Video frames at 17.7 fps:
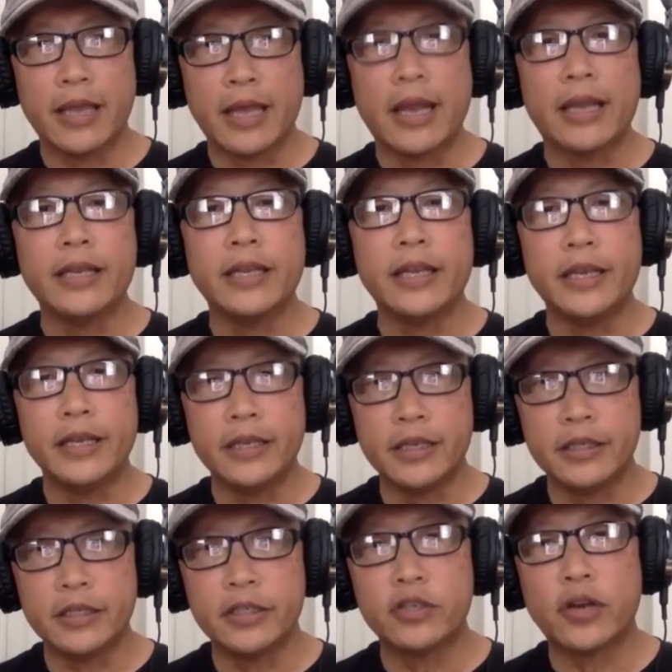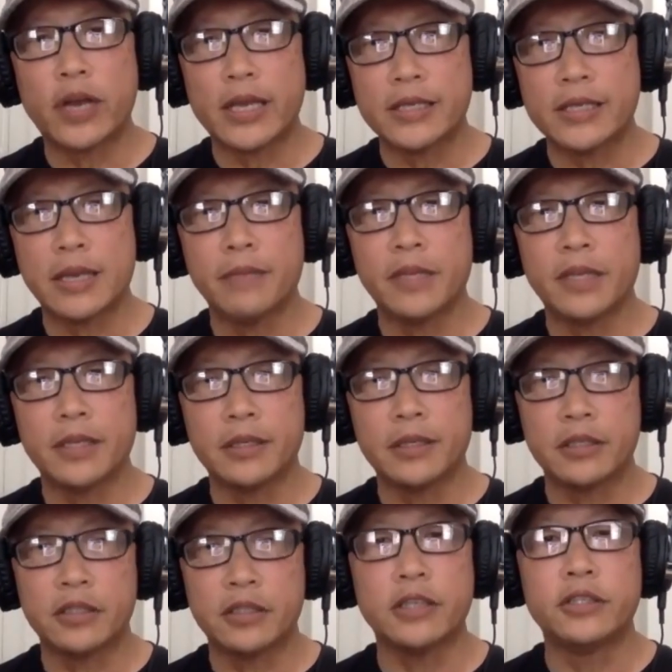that I needed to try something
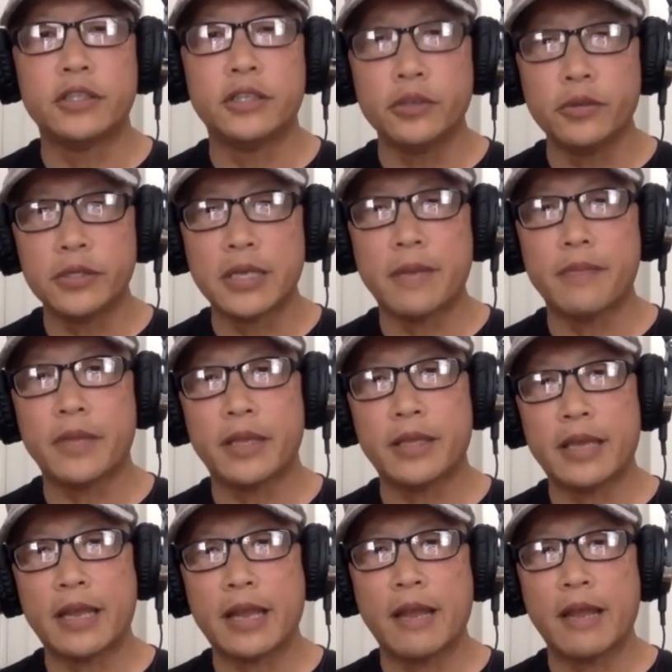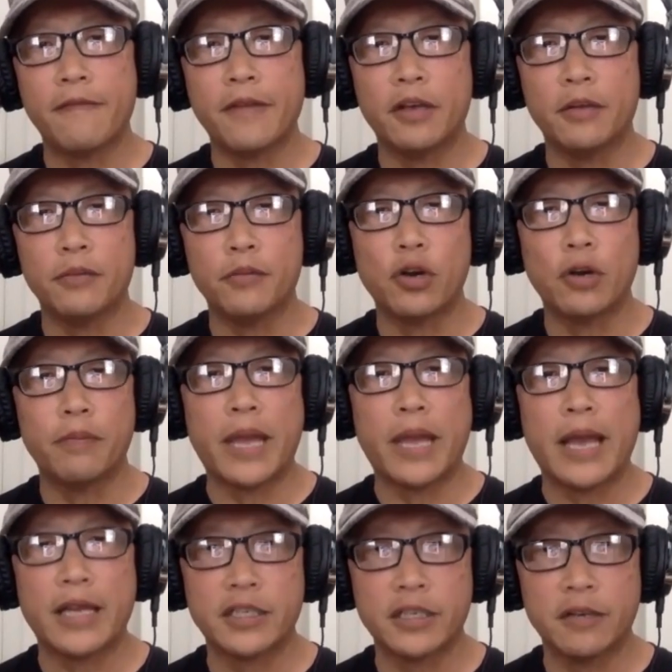to do something that I felt more
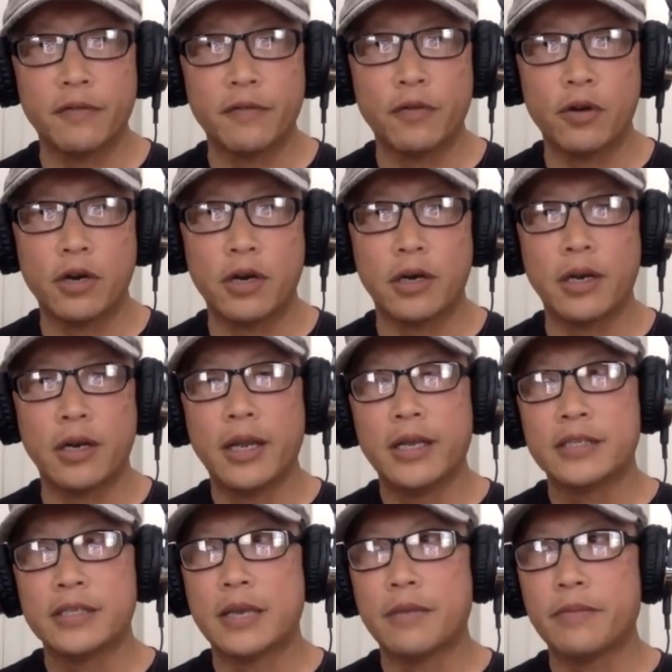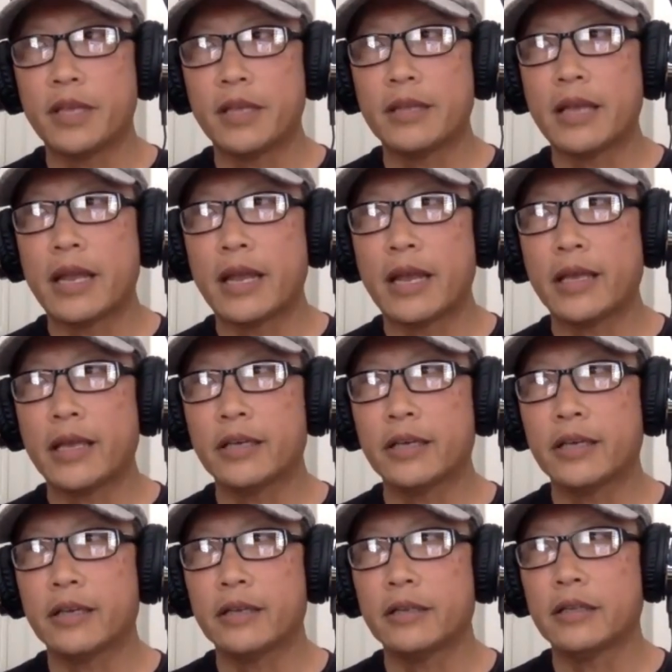passion for, something that I
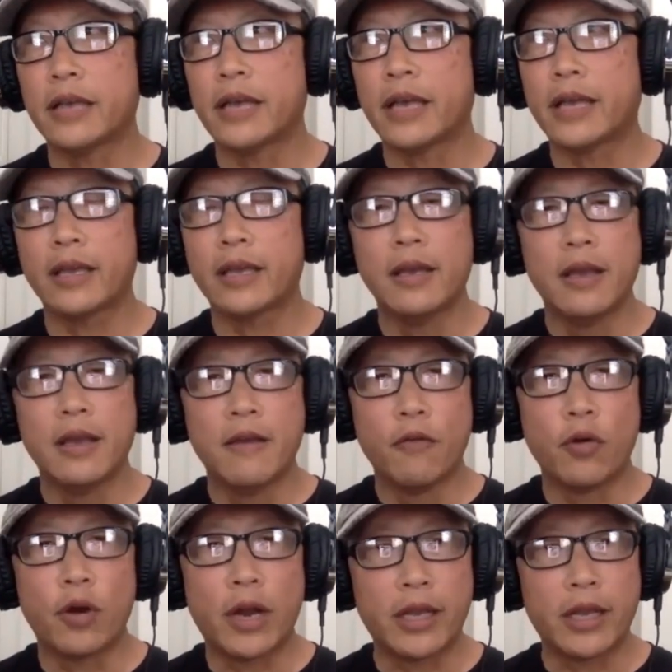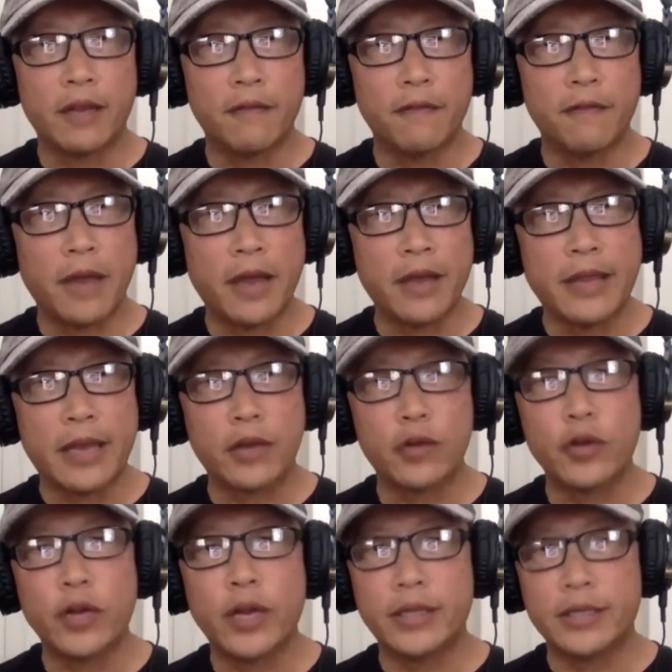could like where I could find that
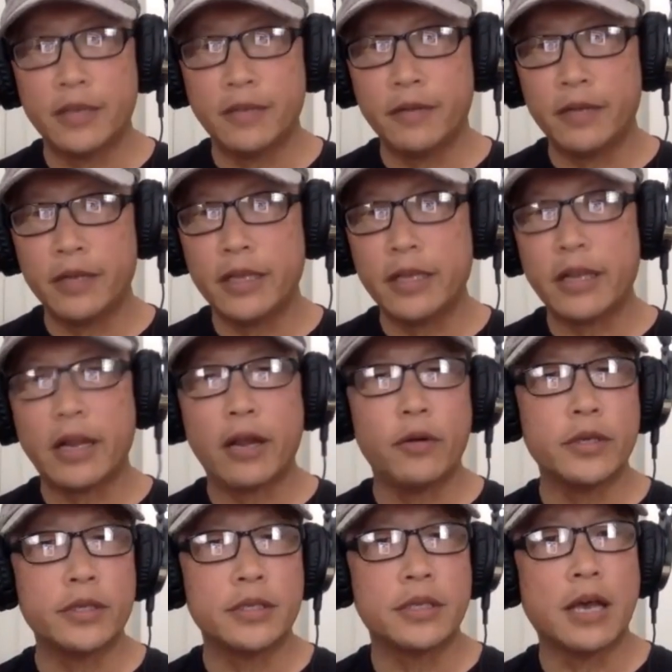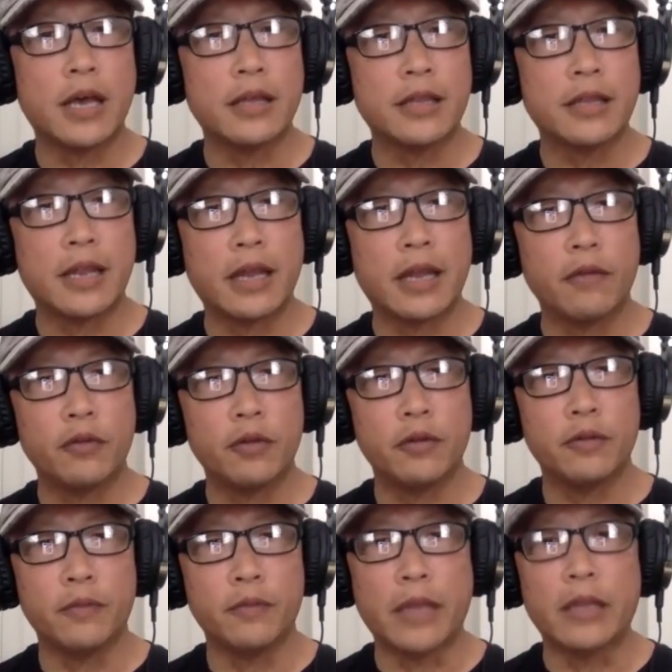creativity that I always thought that I would
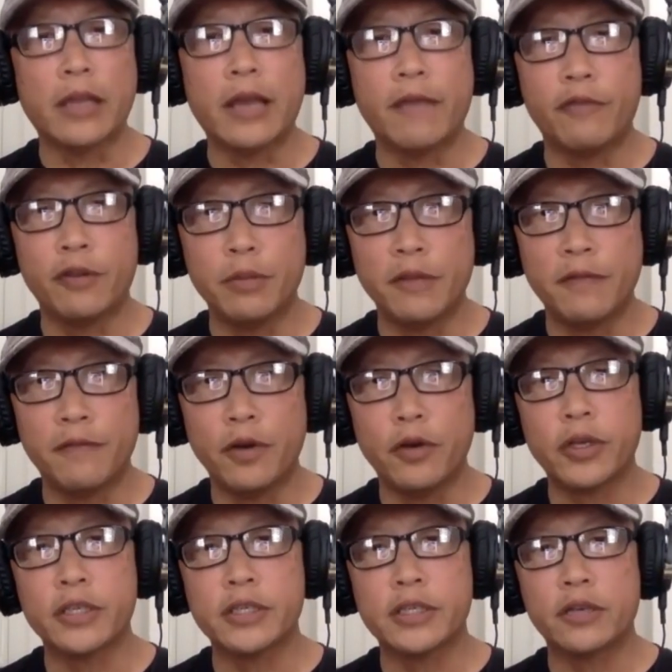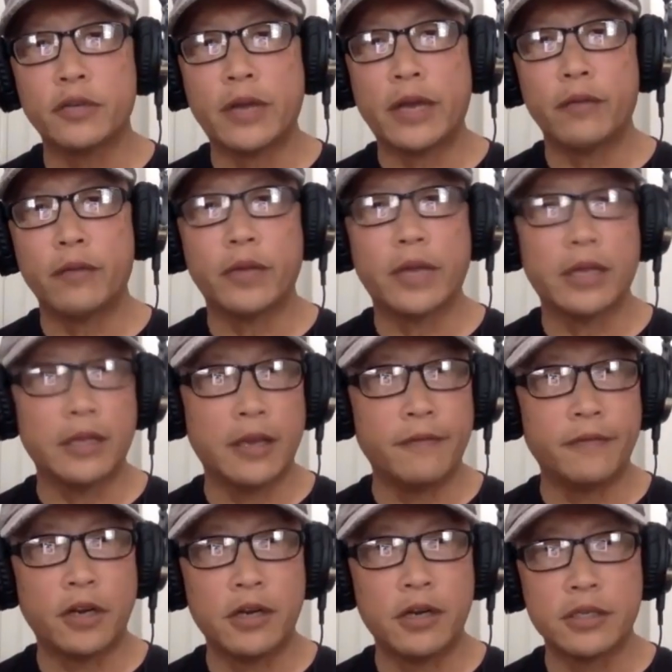my life would be focused around when I
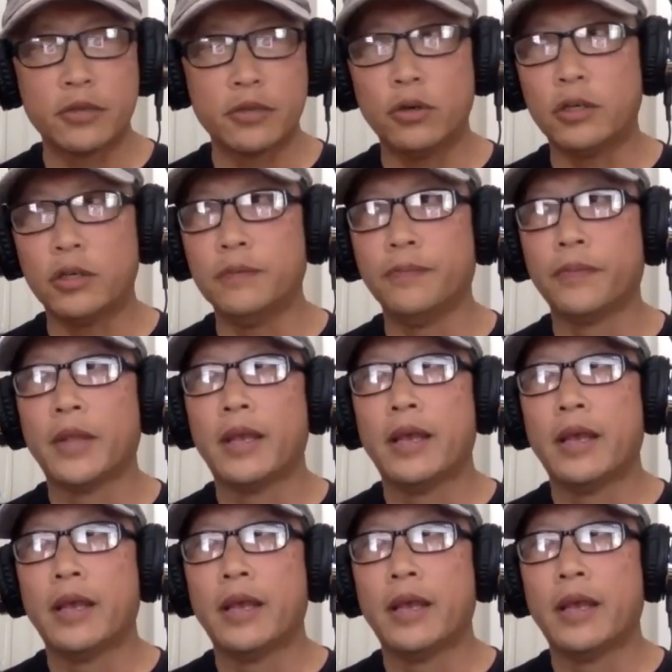left art school.